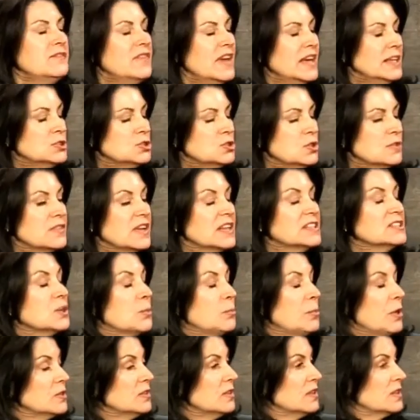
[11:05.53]
the facial veins,
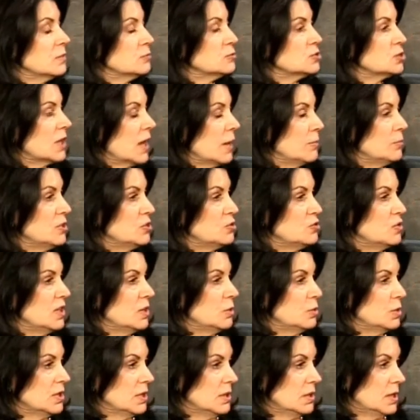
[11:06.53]
so both of them can be
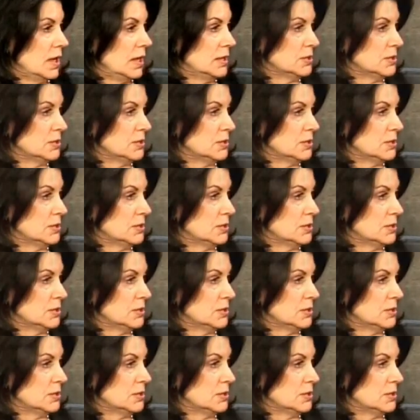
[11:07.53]
treated with a